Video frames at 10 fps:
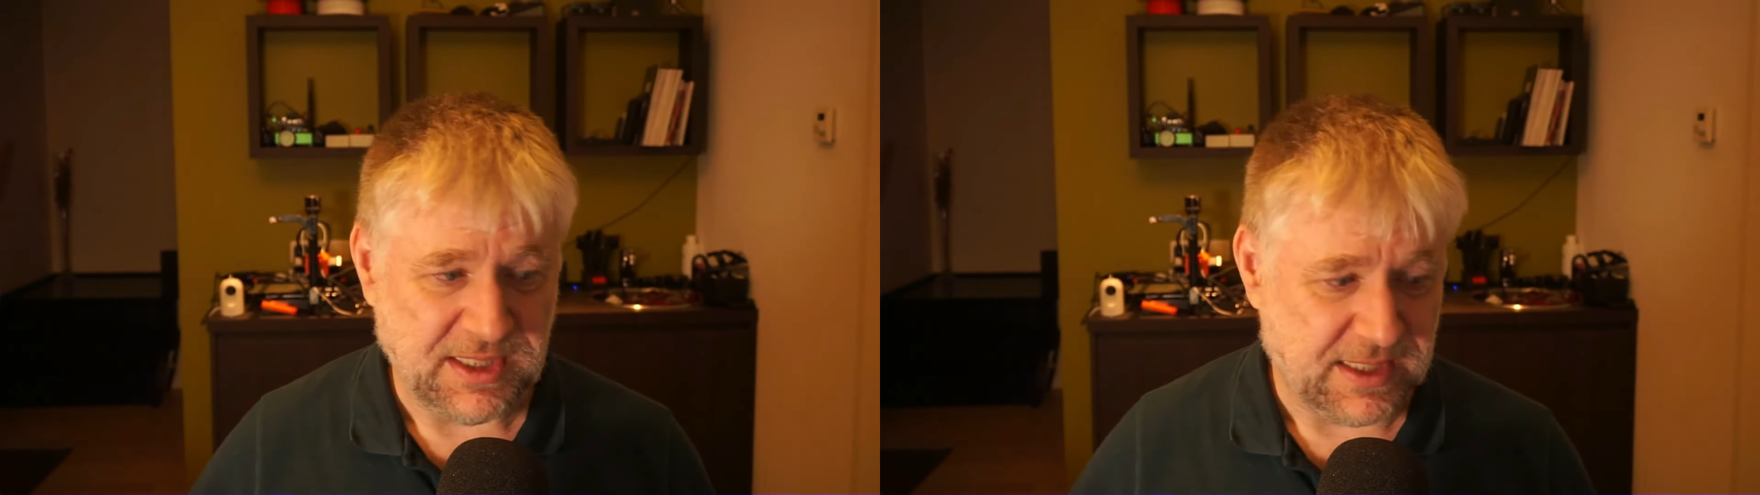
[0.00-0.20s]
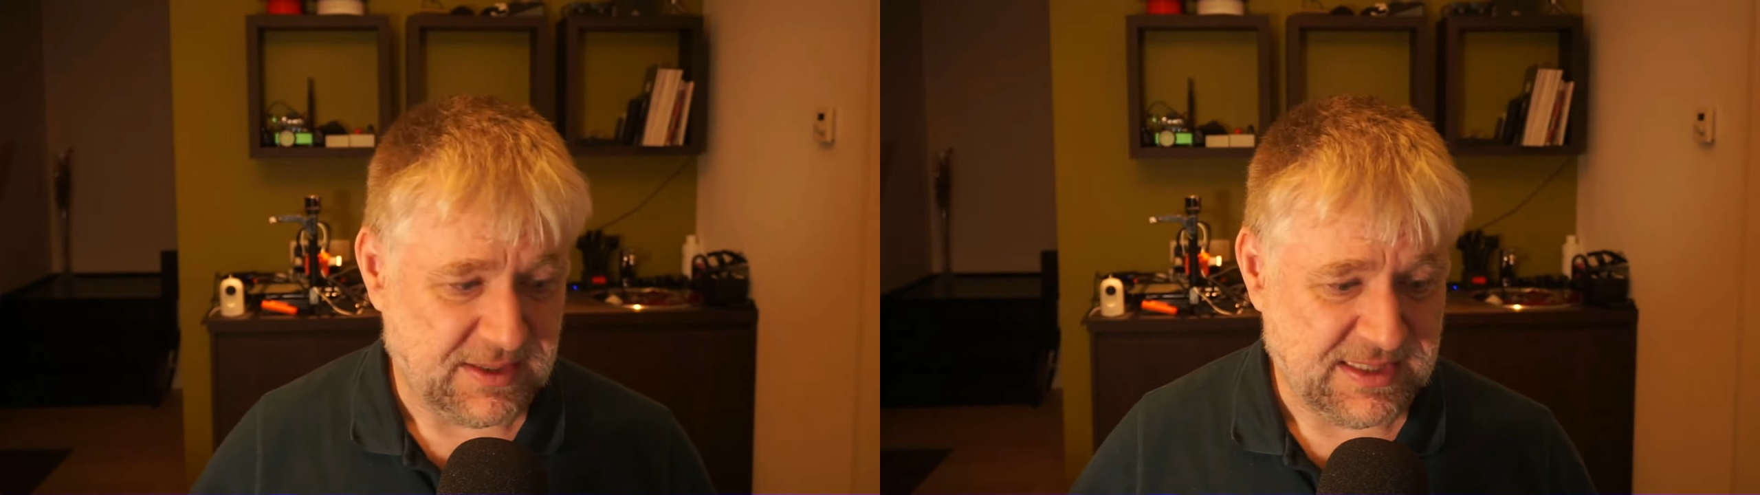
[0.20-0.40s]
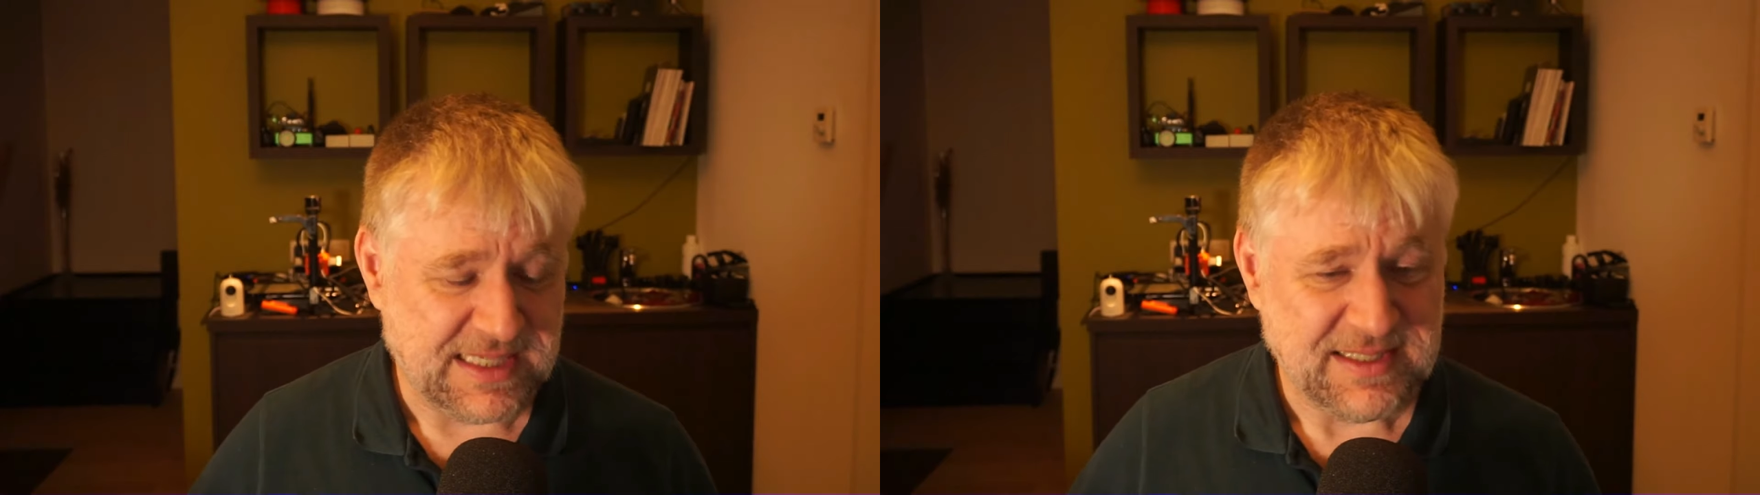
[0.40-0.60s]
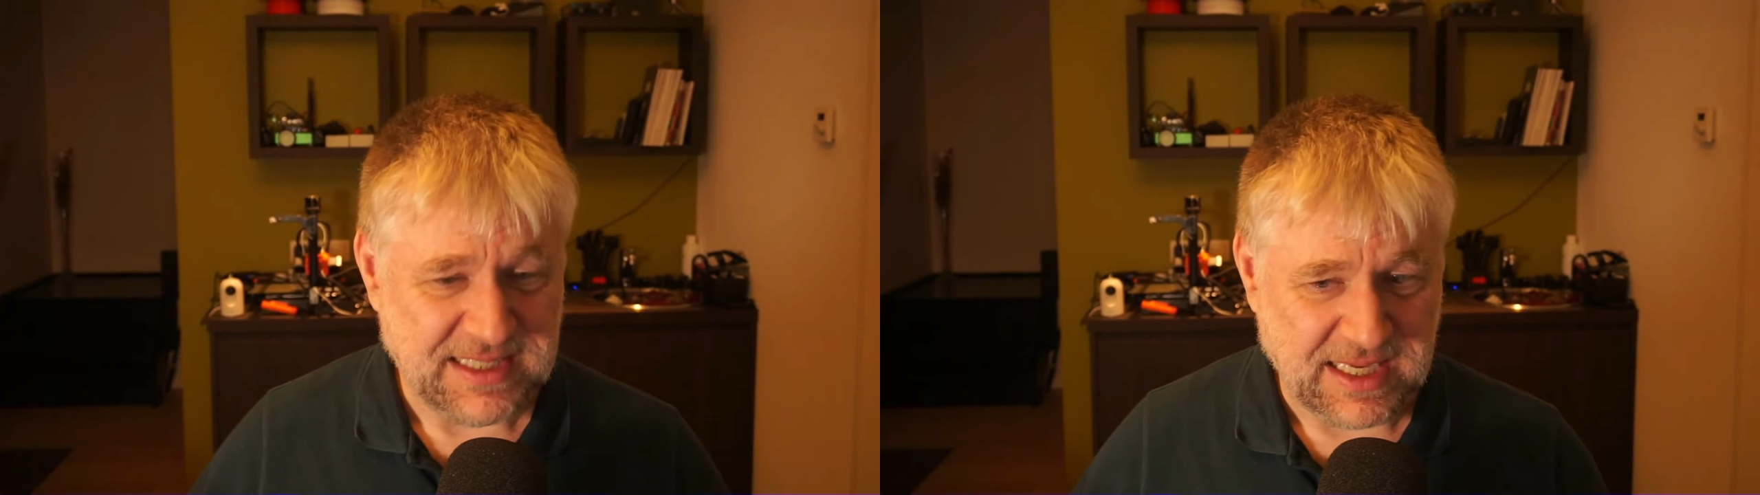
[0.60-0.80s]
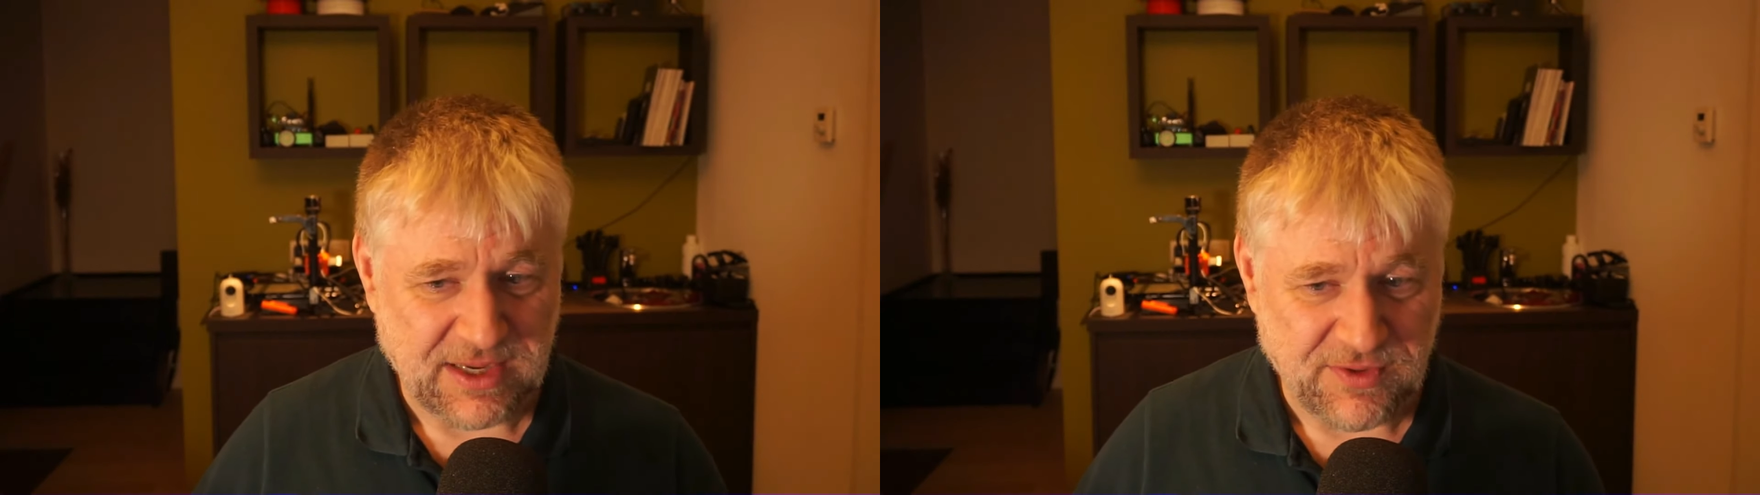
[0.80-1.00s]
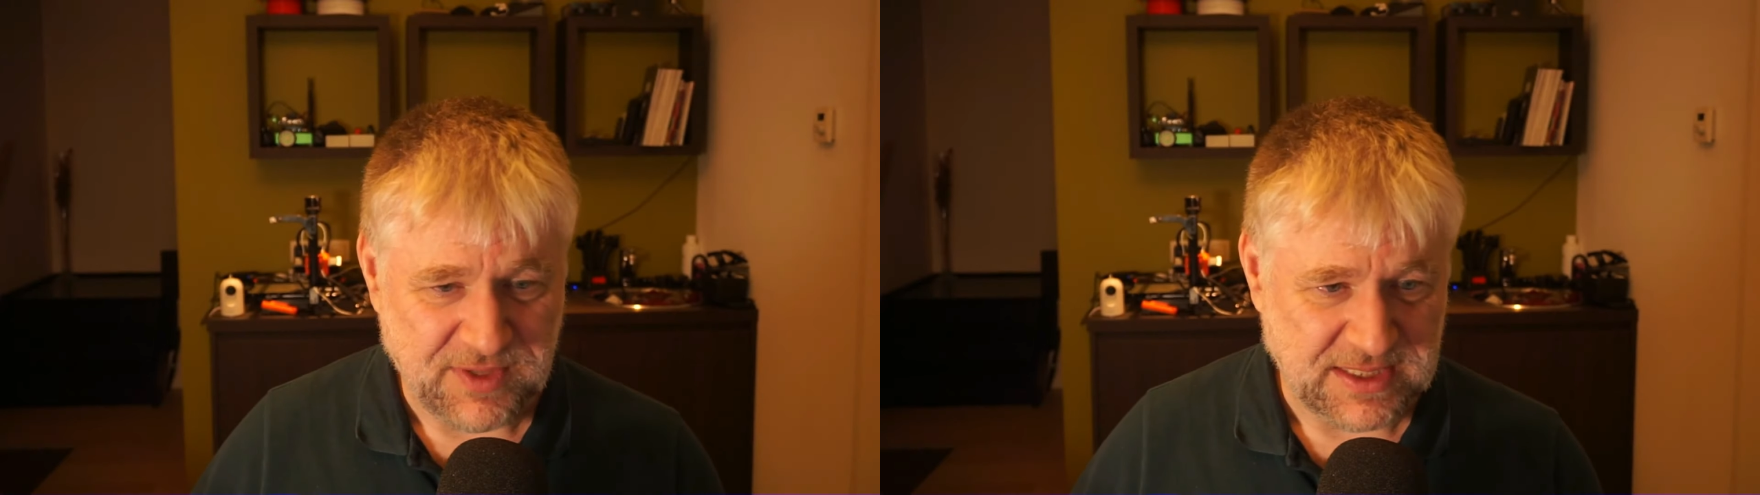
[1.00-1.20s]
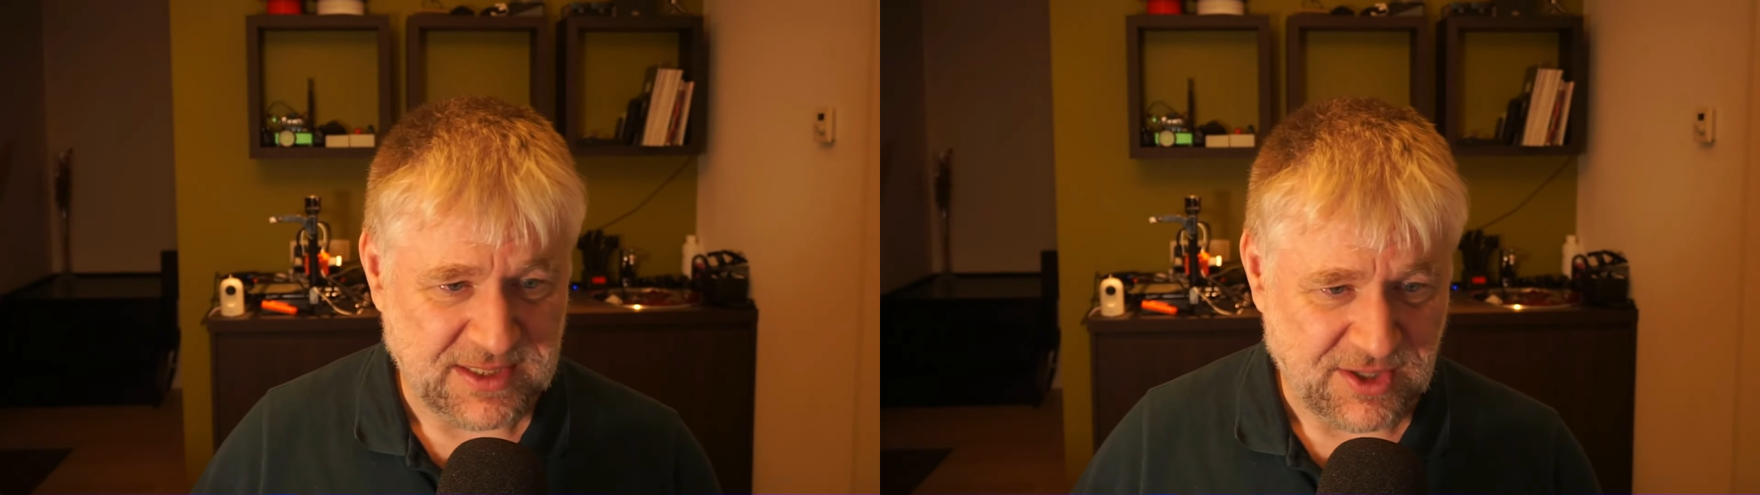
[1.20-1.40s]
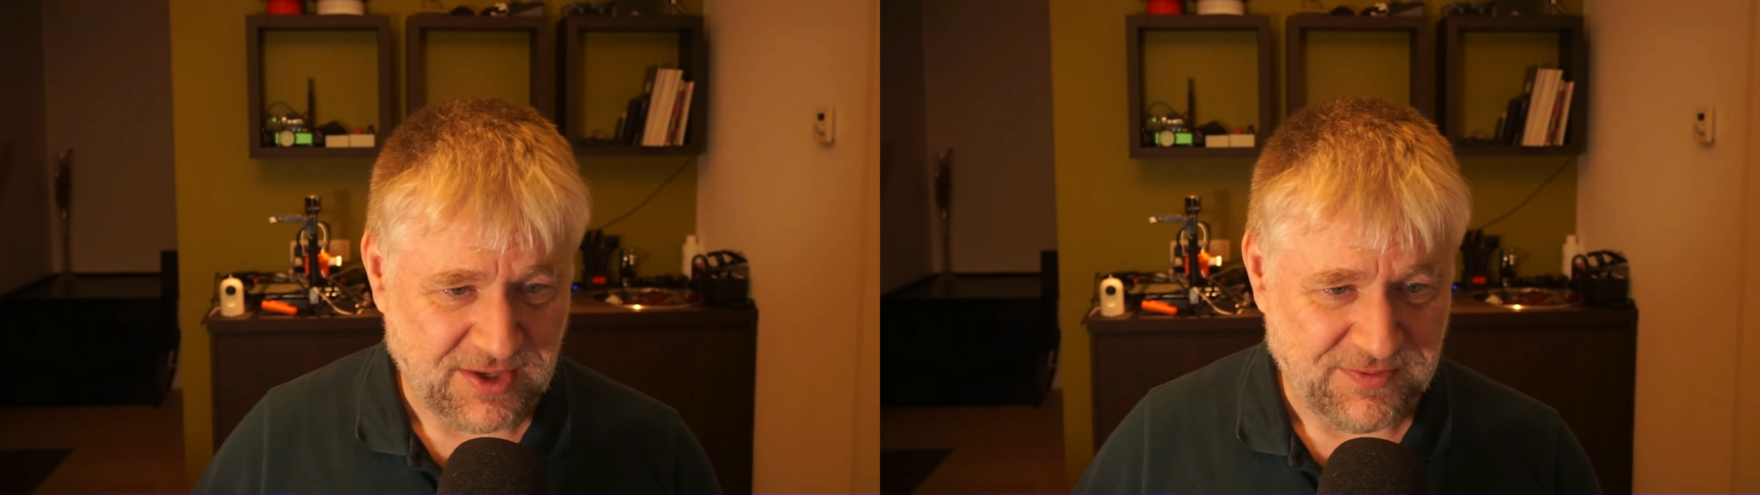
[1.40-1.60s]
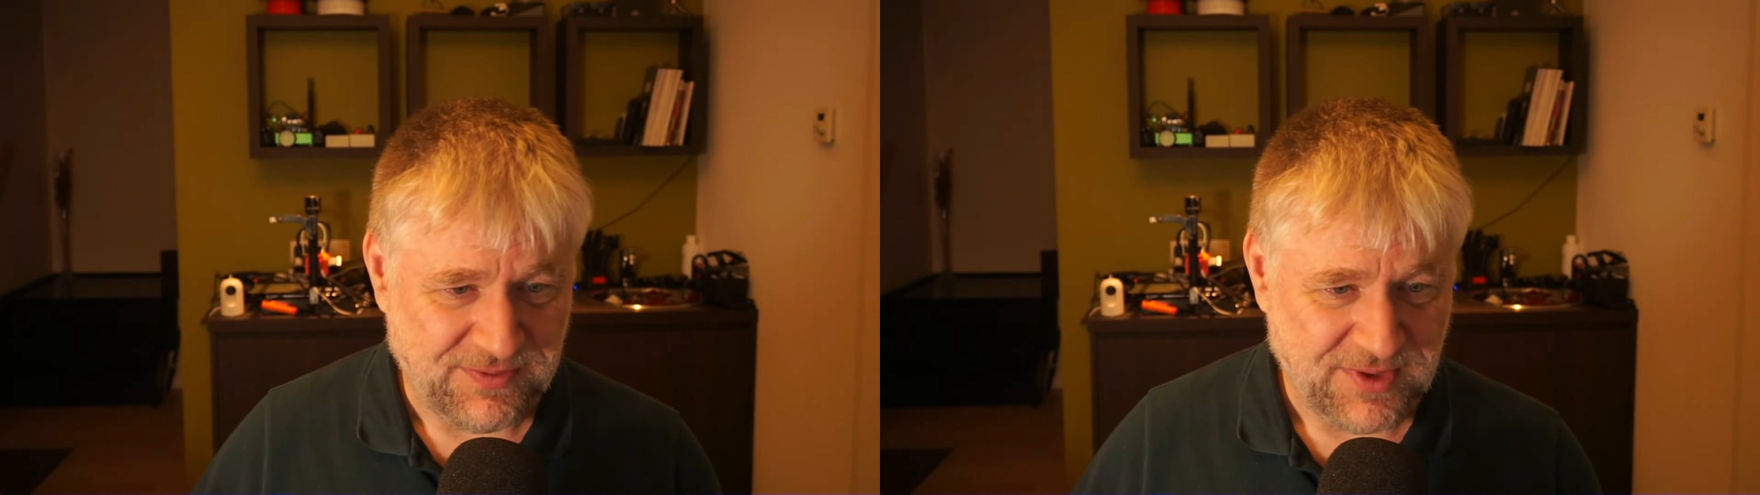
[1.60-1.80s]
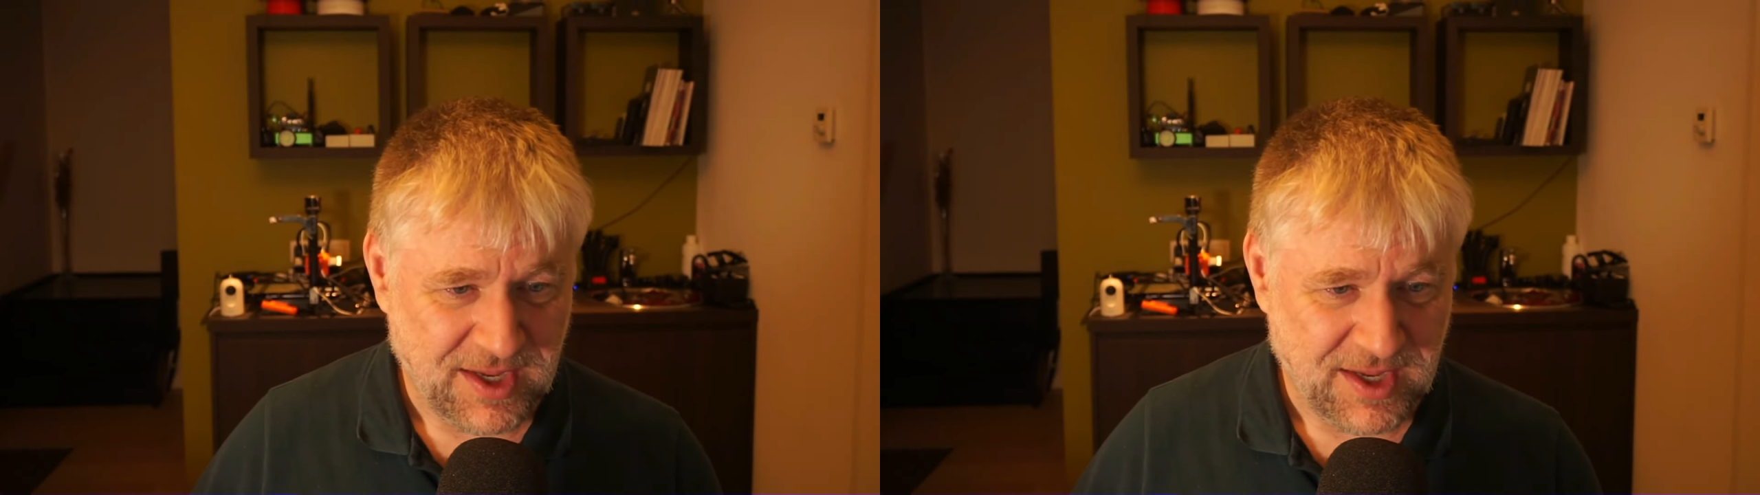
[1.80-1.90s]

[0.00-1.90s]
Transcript: that testing of this stuff